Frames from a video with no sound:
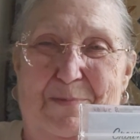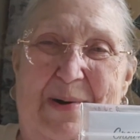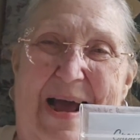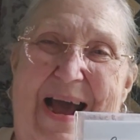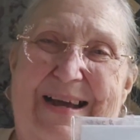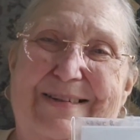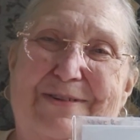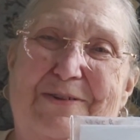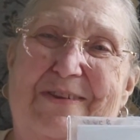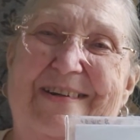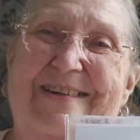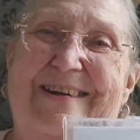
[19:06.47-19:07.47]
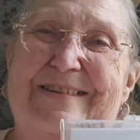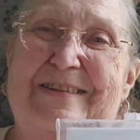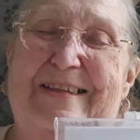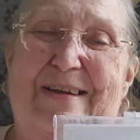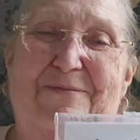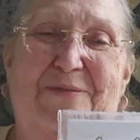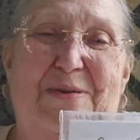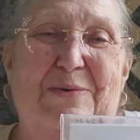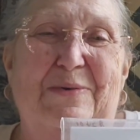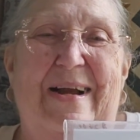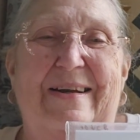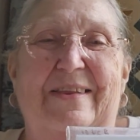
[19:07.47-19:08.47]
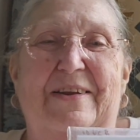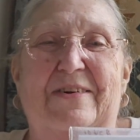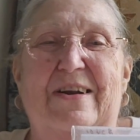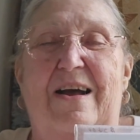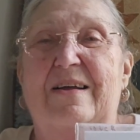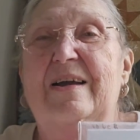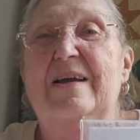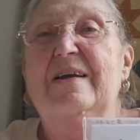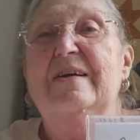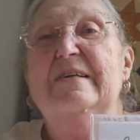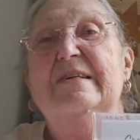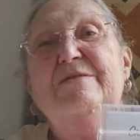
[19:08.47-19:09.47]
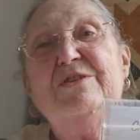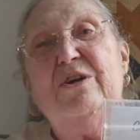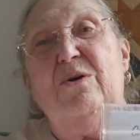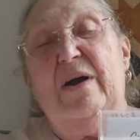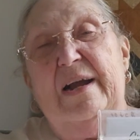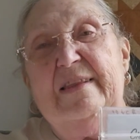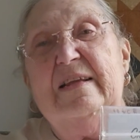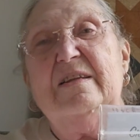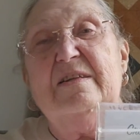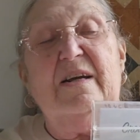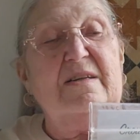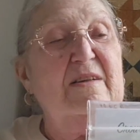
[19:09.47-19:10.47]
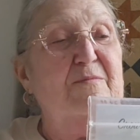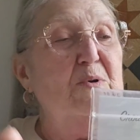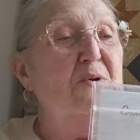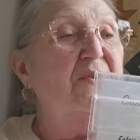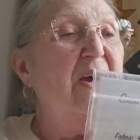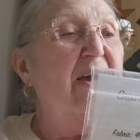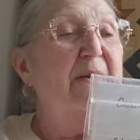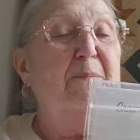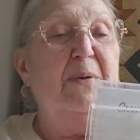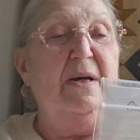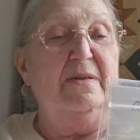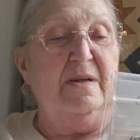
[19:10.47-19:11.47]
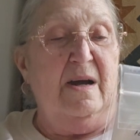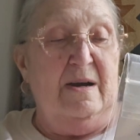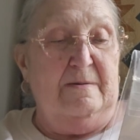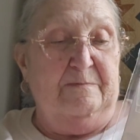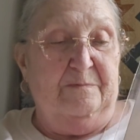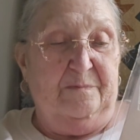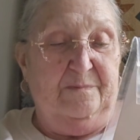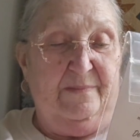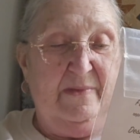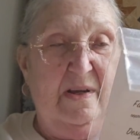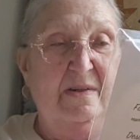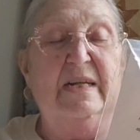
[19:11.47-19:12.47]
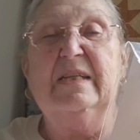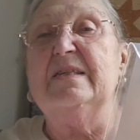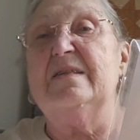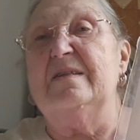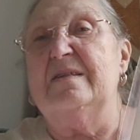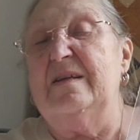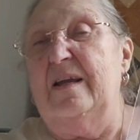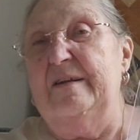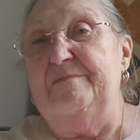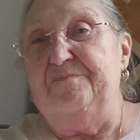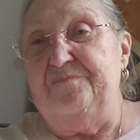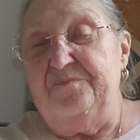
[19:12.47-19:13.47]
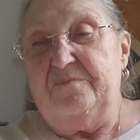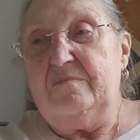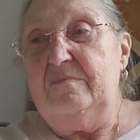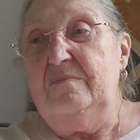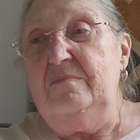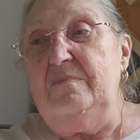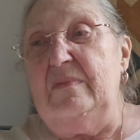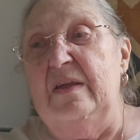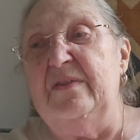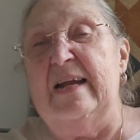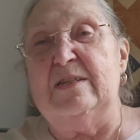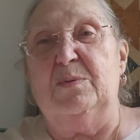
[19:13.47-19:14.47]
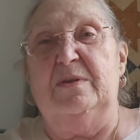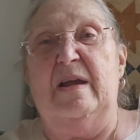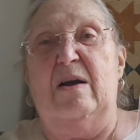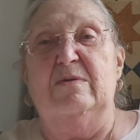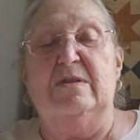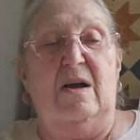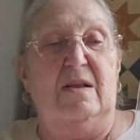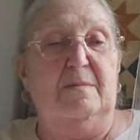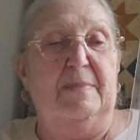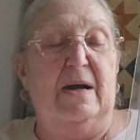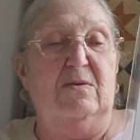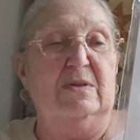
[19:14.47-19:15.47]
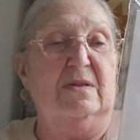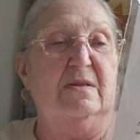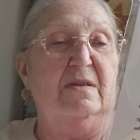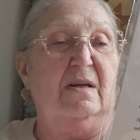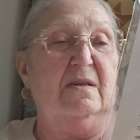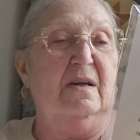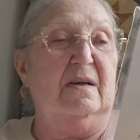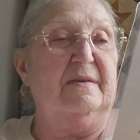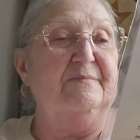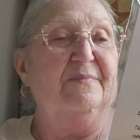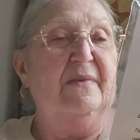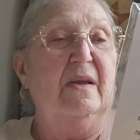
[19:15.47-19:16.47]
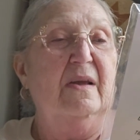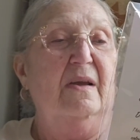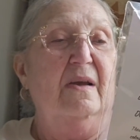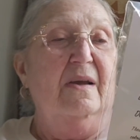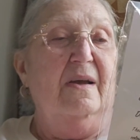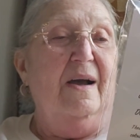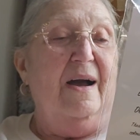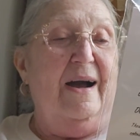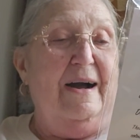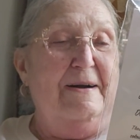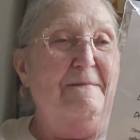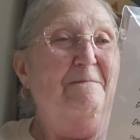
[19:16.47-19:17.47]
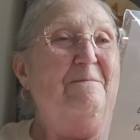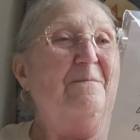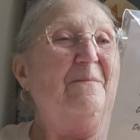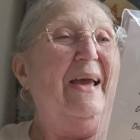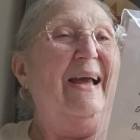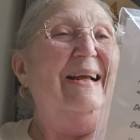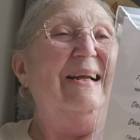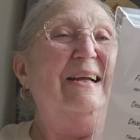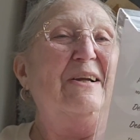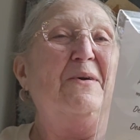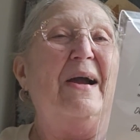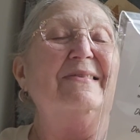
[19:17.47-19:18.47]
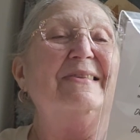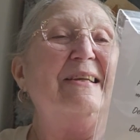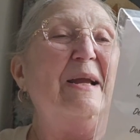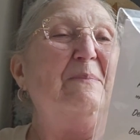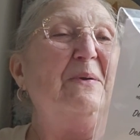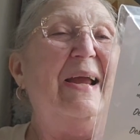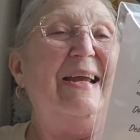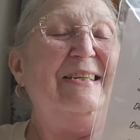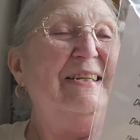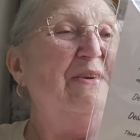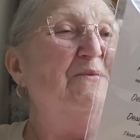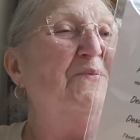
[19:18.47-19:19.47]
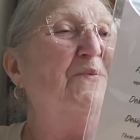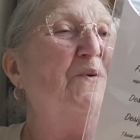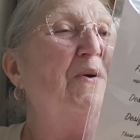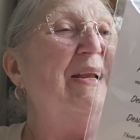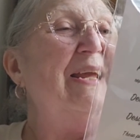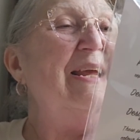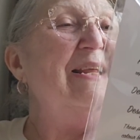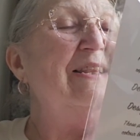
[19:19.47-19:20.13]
pond, so the ducks can't float around in there and all. So I think the ducks have moved on. But needless to say, that's what that was all about, was a duck. Crown Sampler 1840.